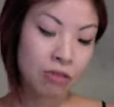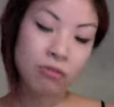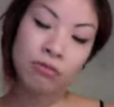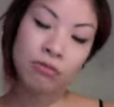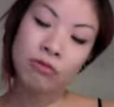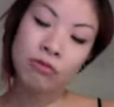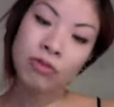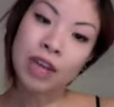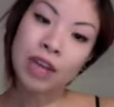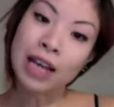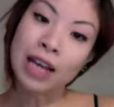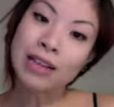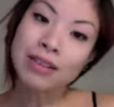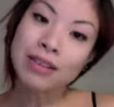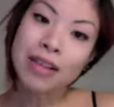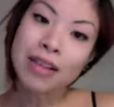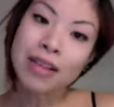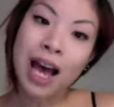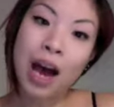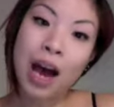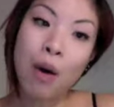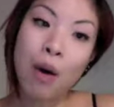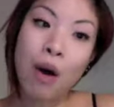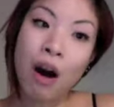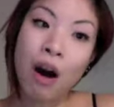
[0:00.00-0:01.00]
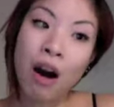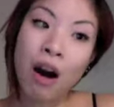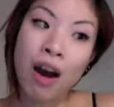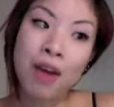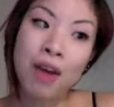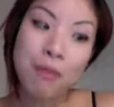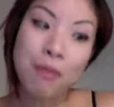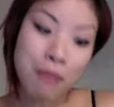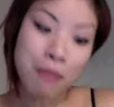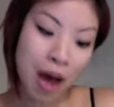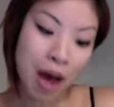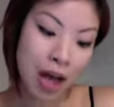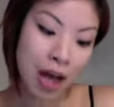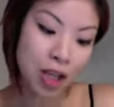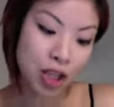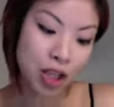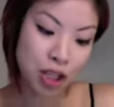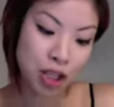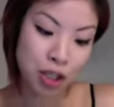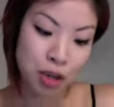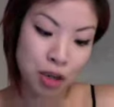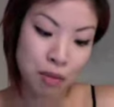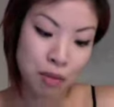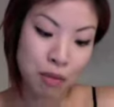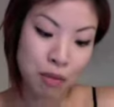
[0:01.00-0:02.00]
that's how I
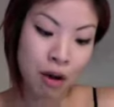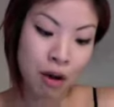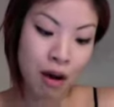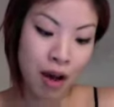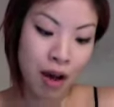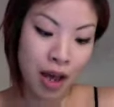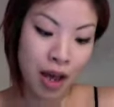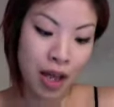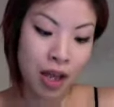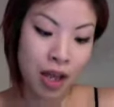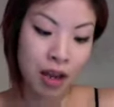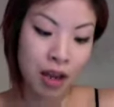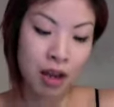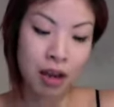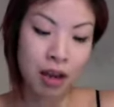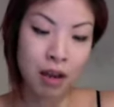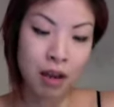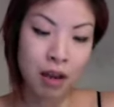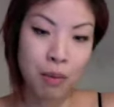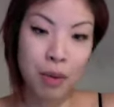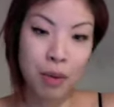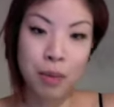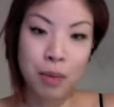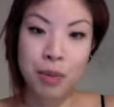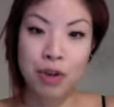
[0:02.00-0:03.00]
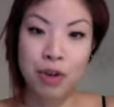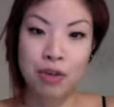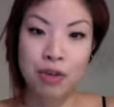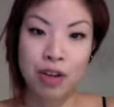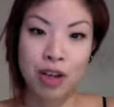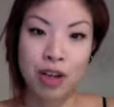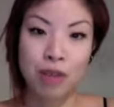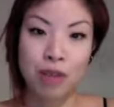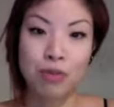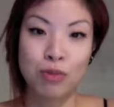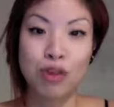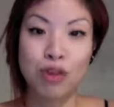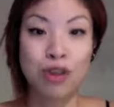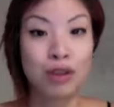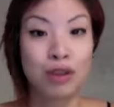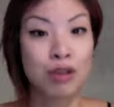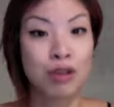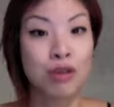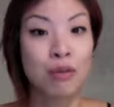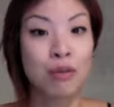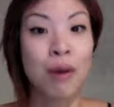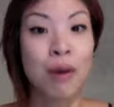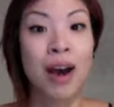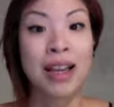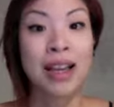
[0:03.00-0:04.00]
match my BB cream
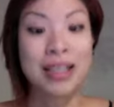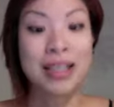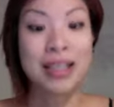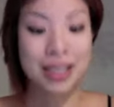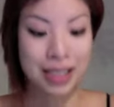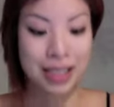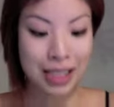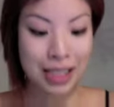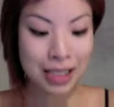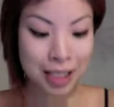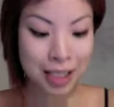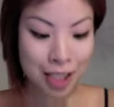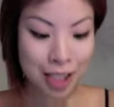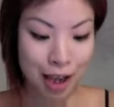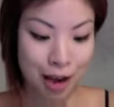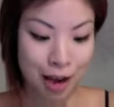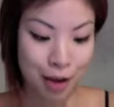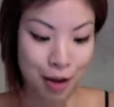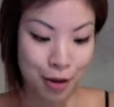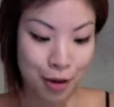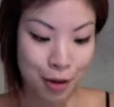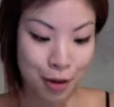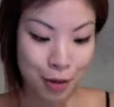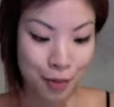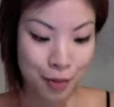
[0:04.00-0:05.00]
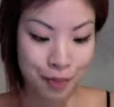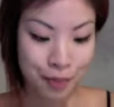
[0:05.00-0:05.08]
to my skin tone.